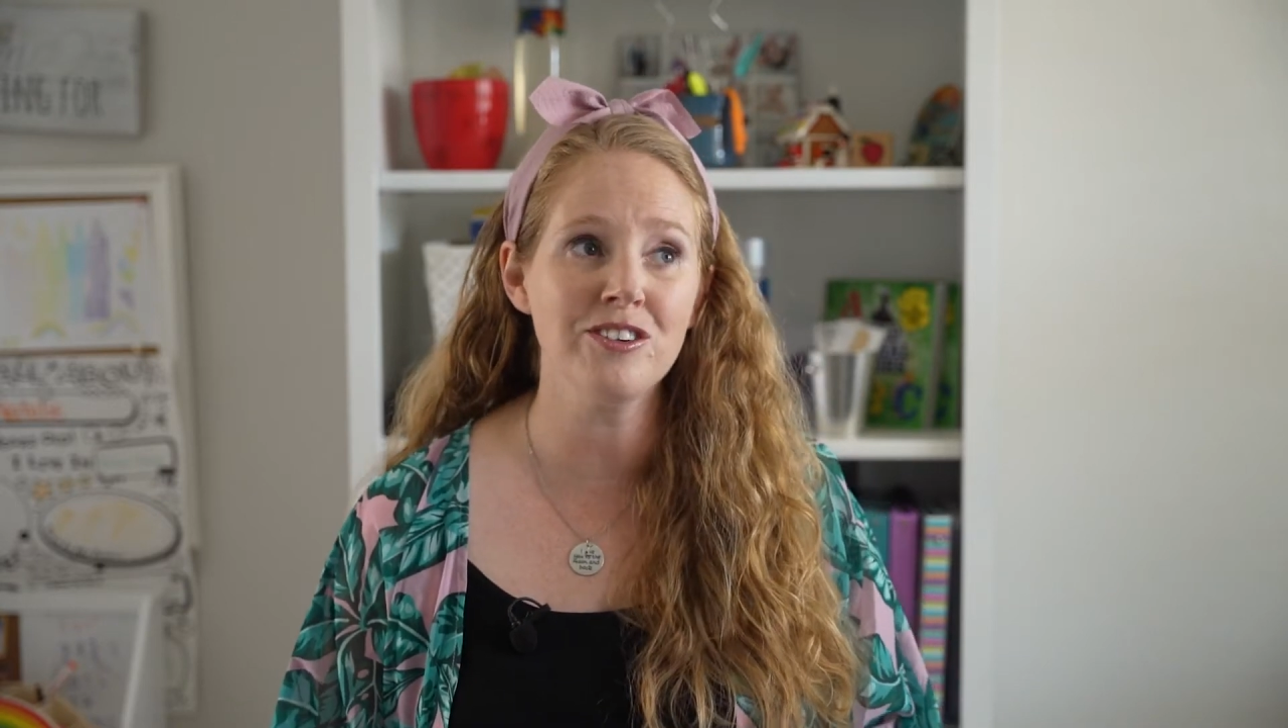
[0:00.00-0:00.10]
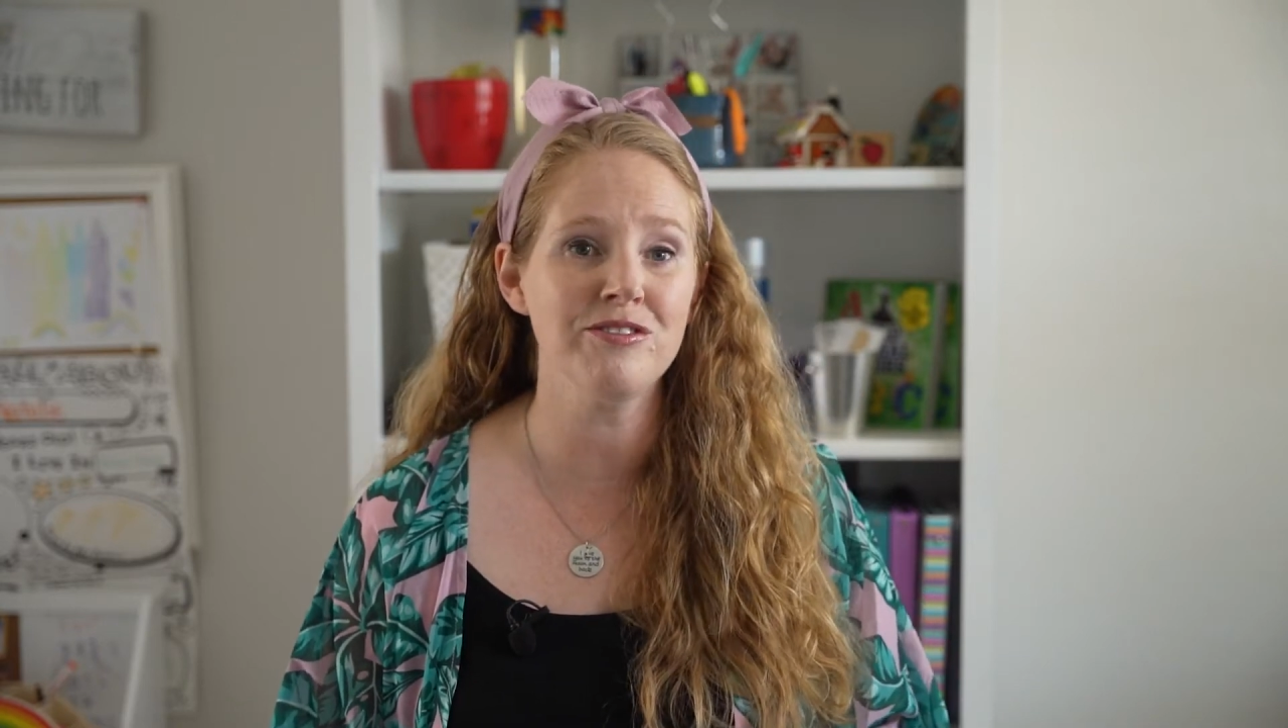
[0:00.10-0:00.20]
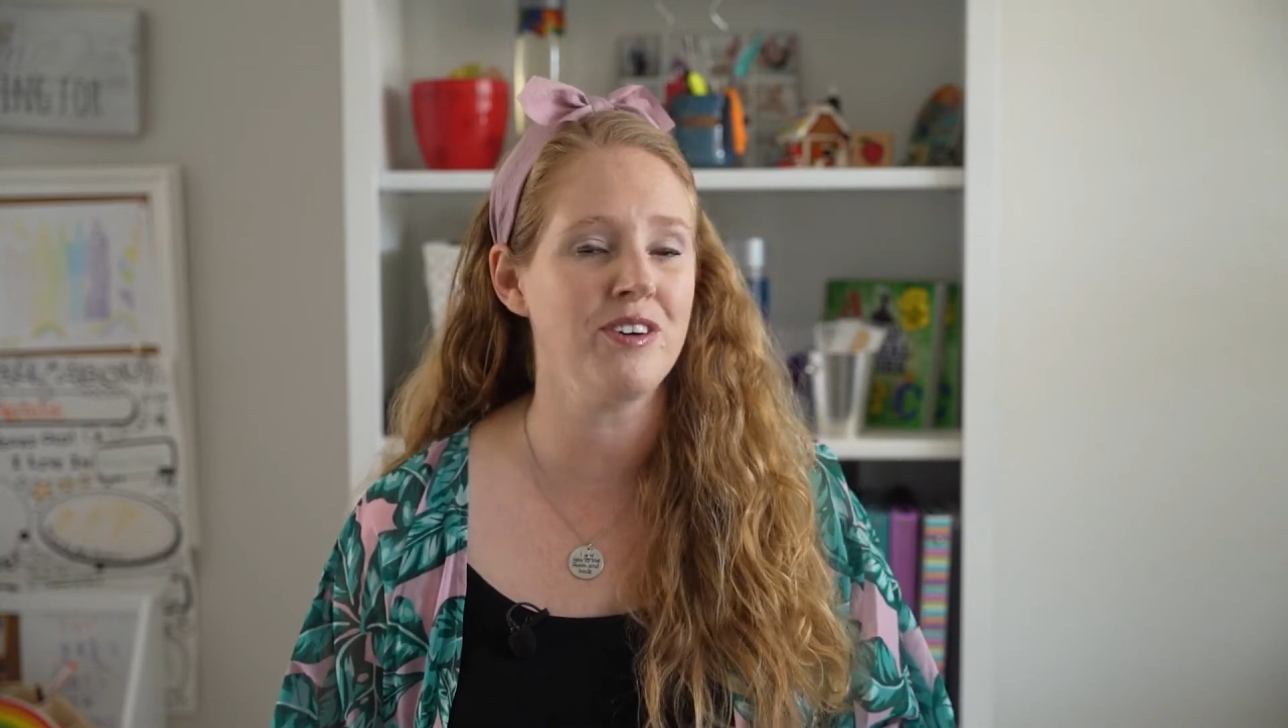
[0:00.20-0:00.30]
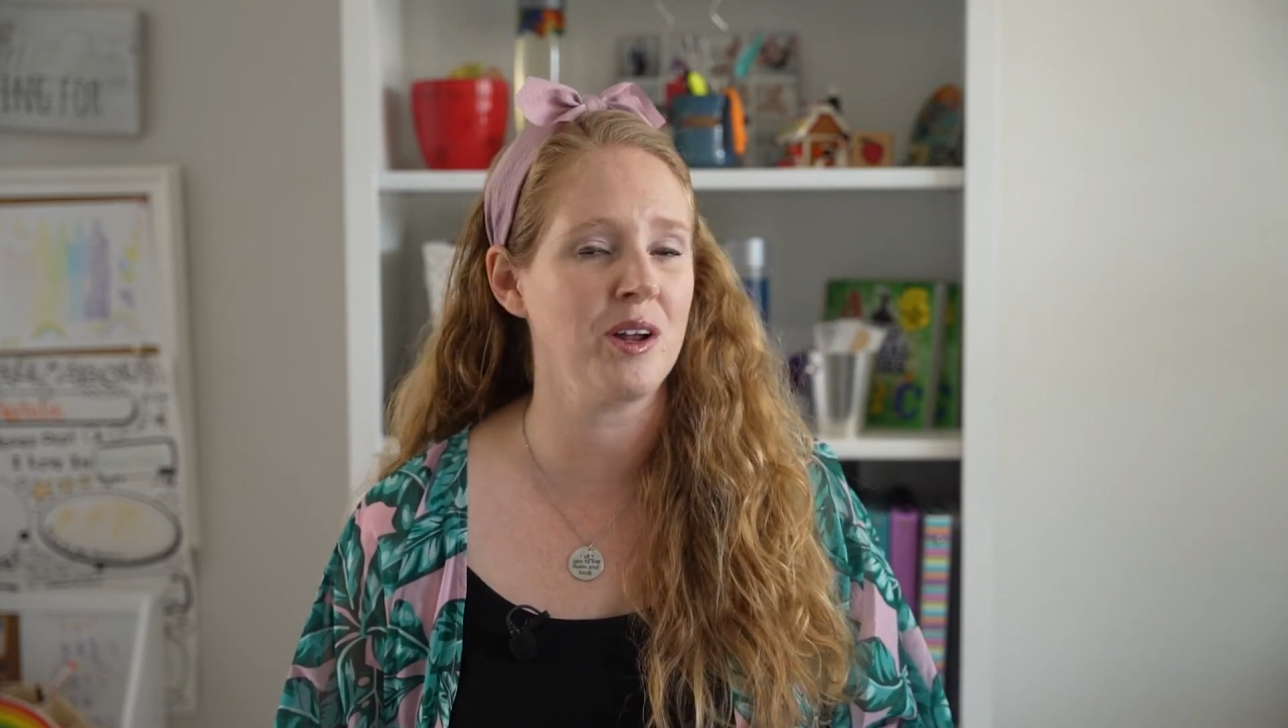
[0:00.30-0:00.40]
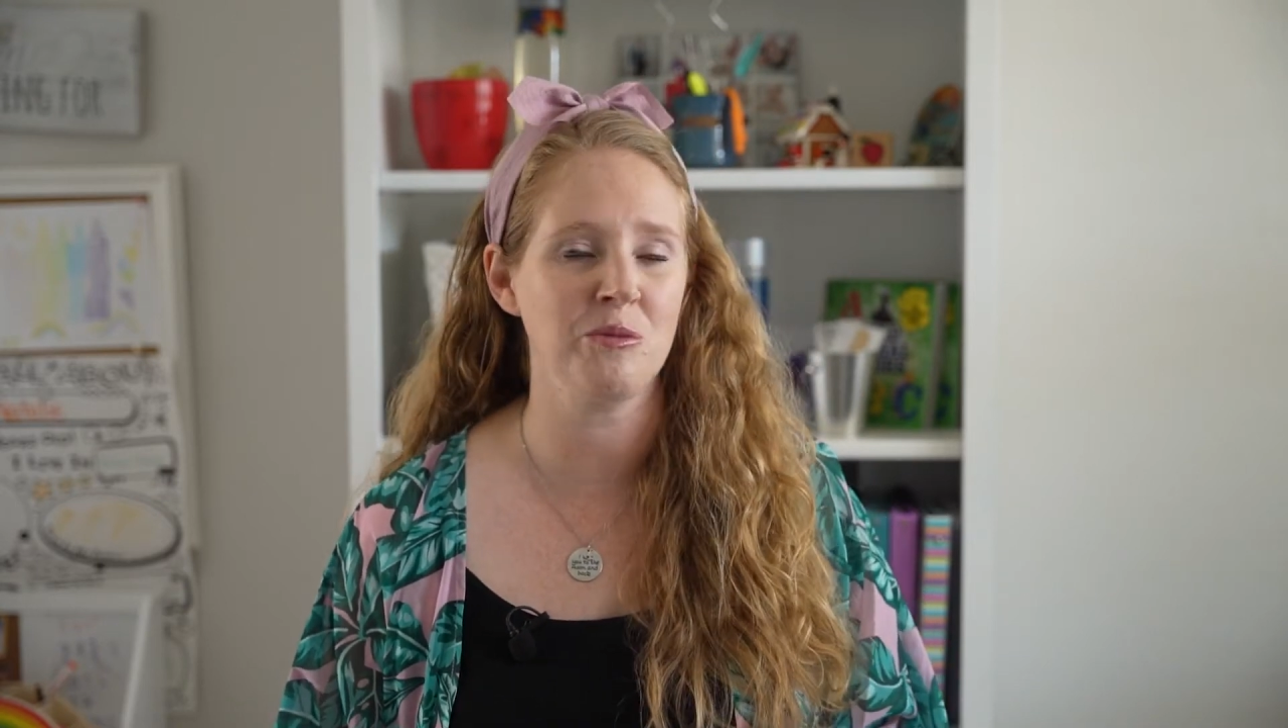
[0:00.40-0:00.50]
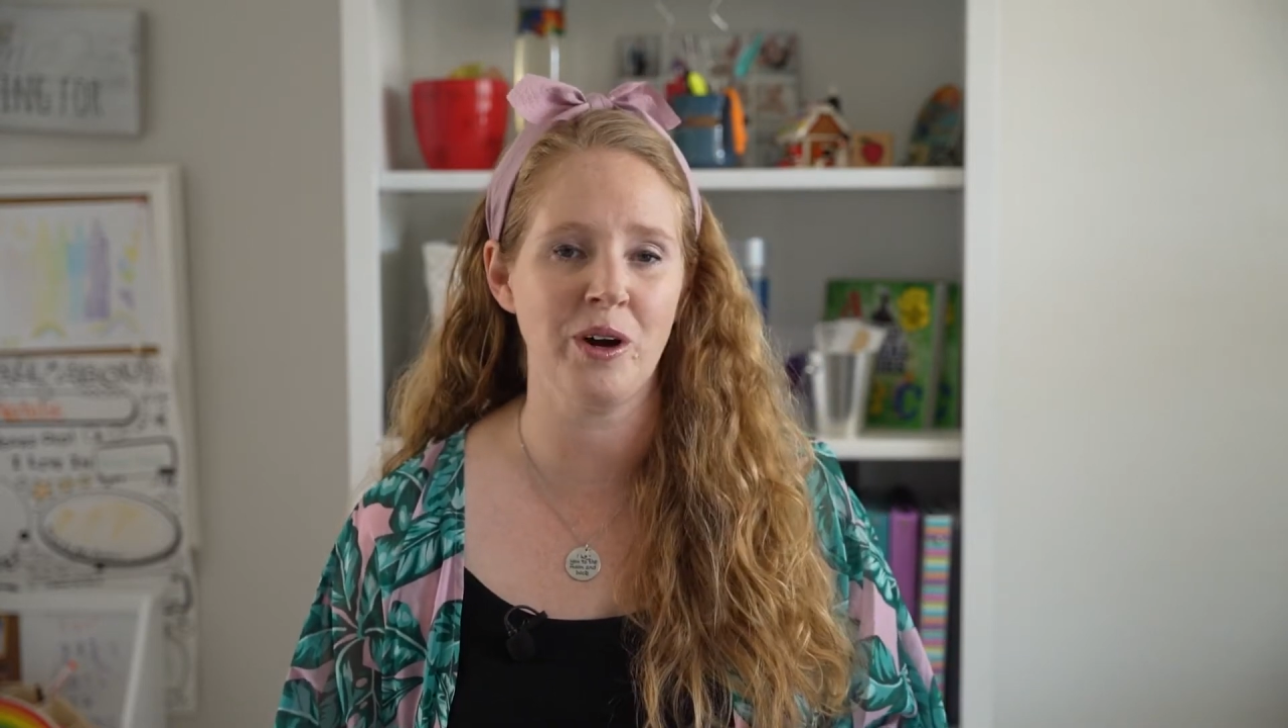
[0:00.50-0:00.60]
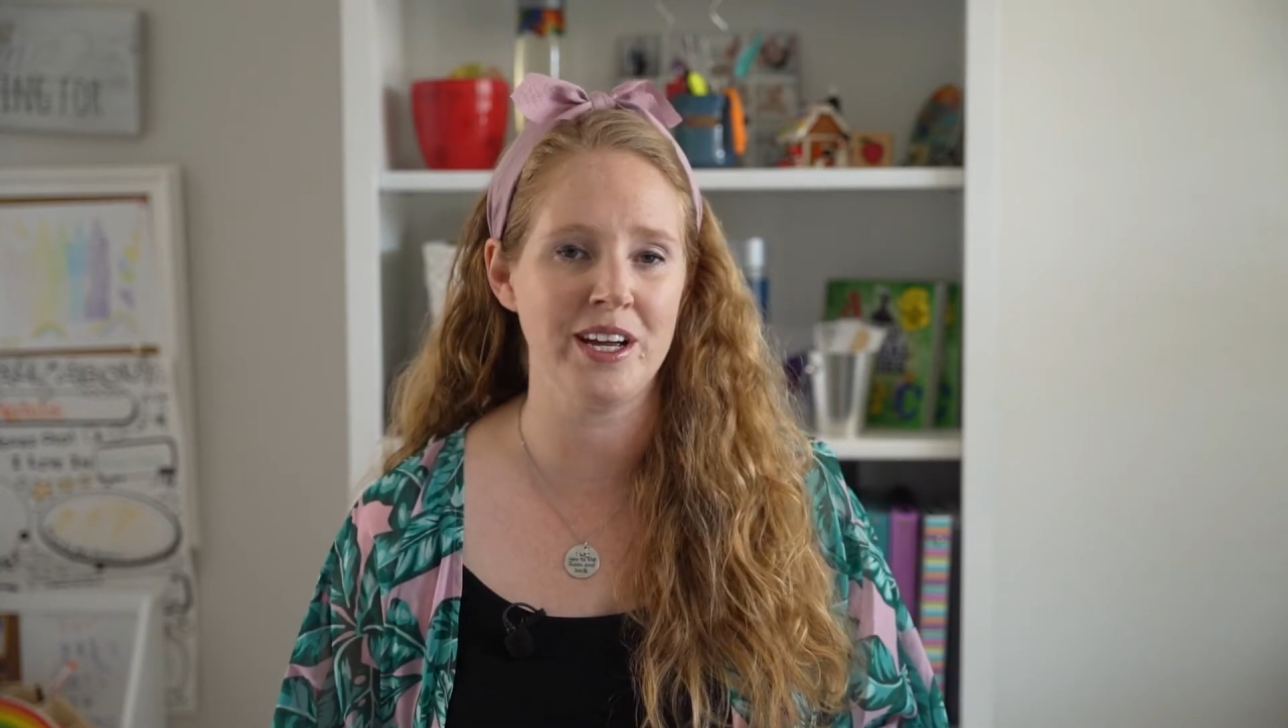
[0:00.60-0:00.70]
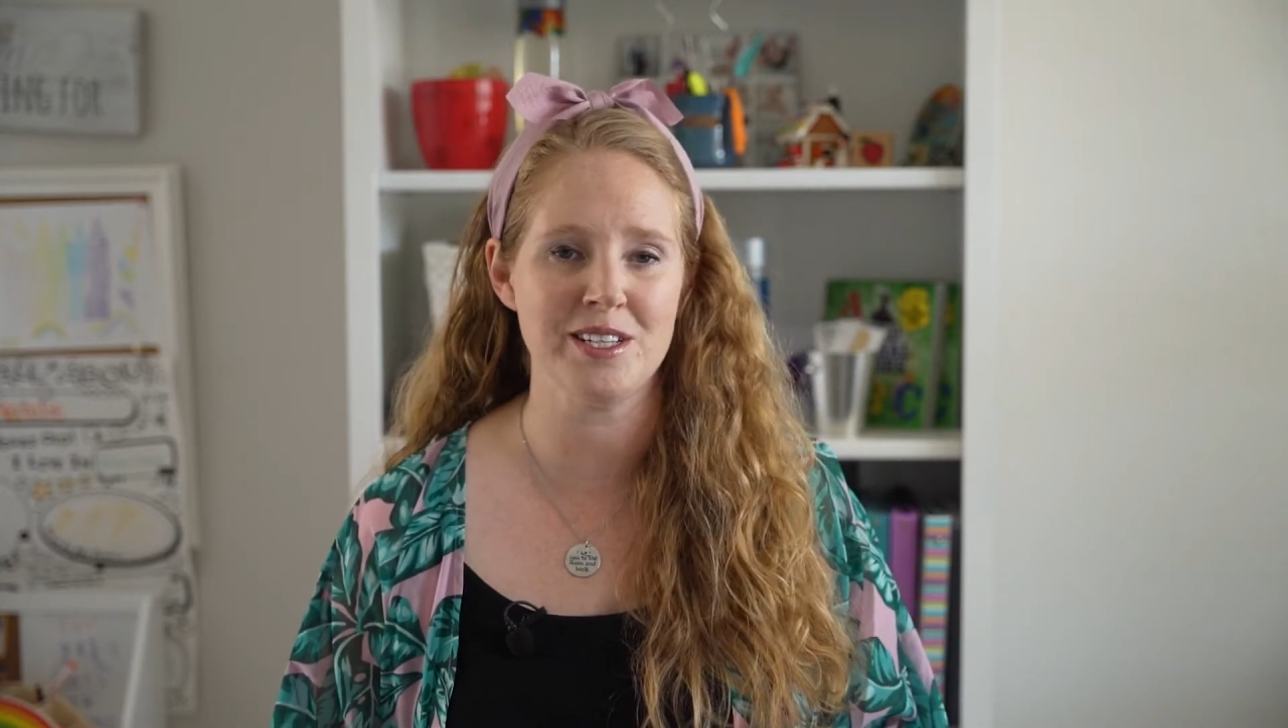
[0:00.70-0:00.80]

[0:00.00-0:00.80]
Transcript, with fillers: fun way